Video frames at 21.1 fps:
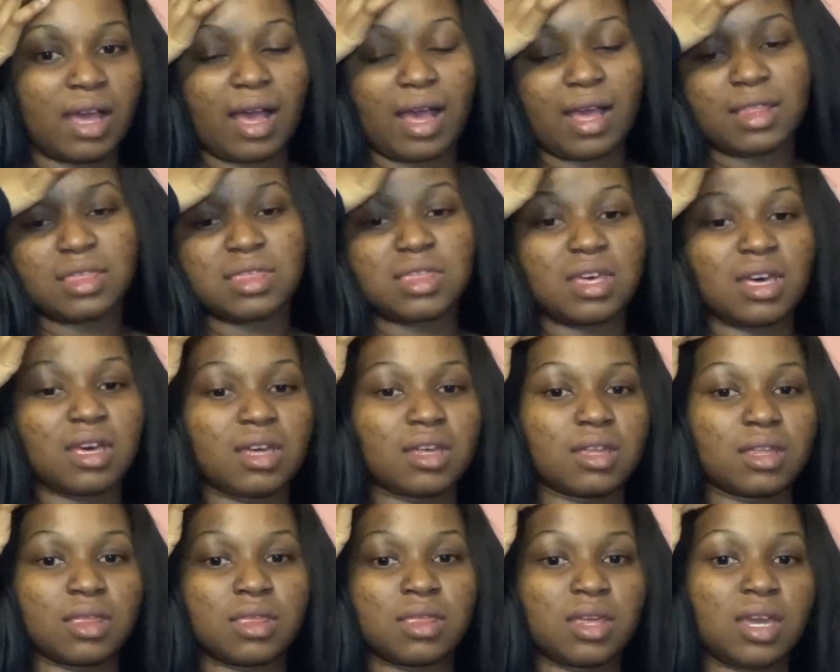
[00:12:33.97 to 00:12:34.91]

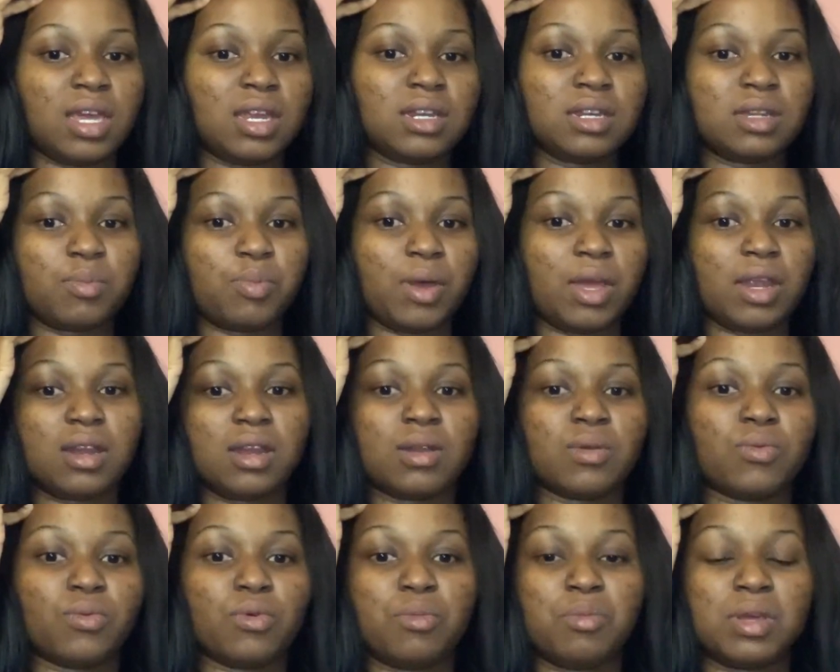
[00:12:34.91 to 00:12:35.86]
the
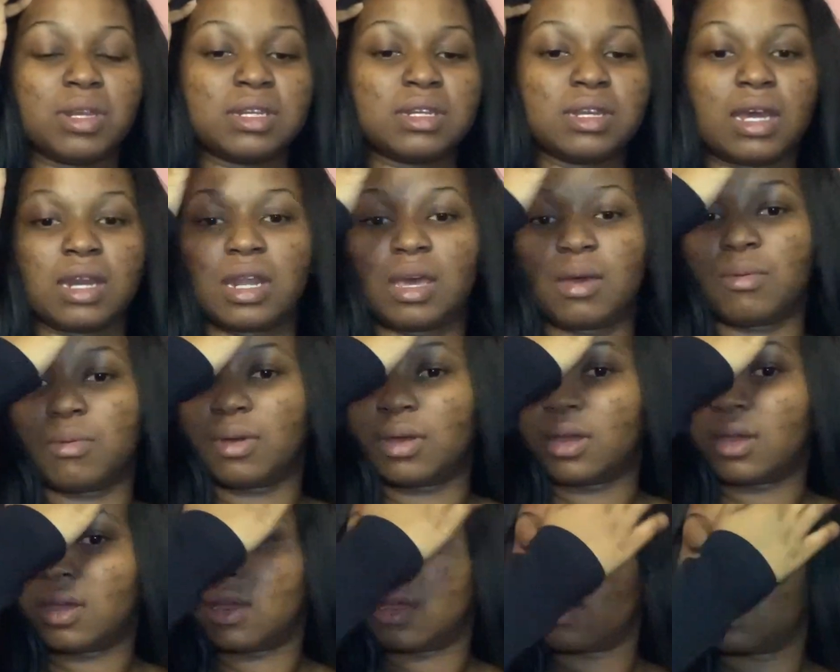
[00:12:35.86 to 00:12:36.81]
independent woman
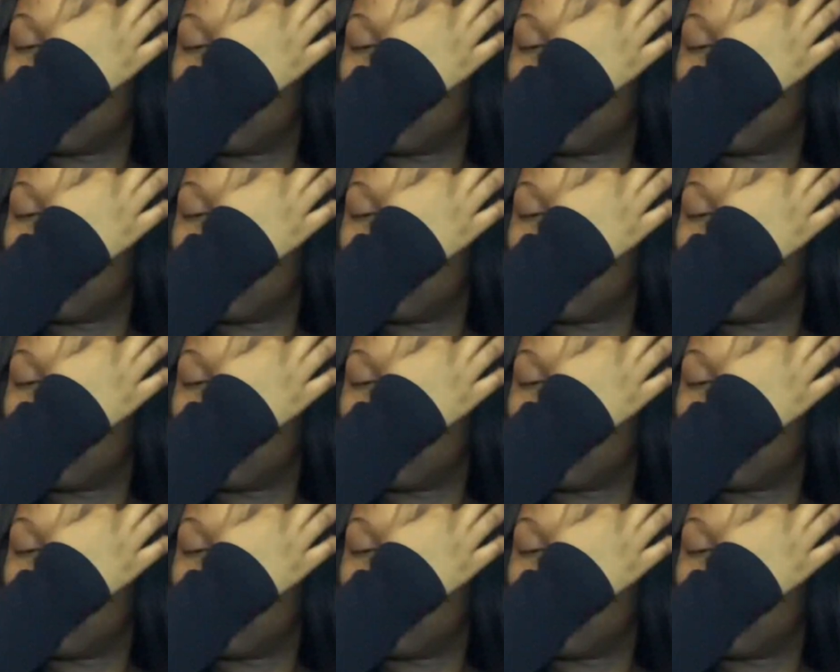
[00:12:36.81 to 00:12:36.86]
dynamic.